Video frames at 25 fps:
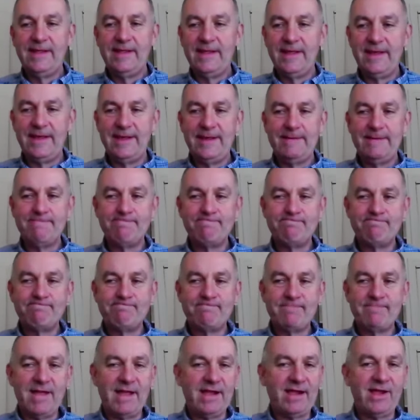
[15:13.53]
I
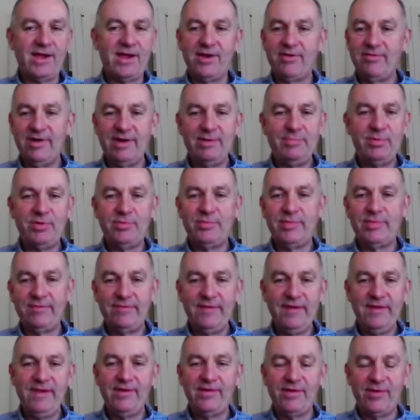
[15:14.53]
can't really put my
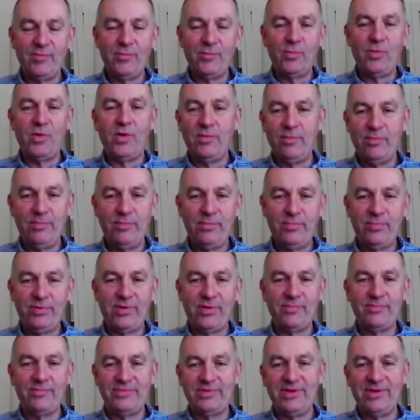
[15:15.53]
finger on what
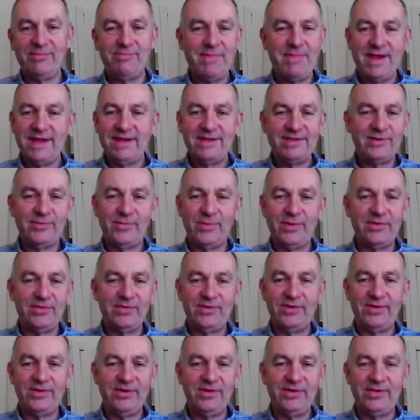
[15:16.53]
prompted me to want
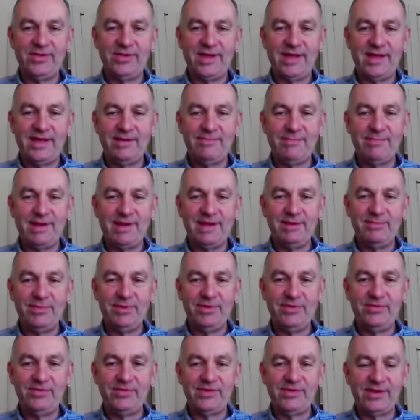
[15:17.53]
to do that many
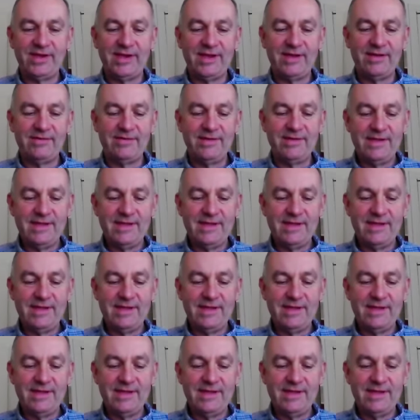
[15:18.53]
moons ago.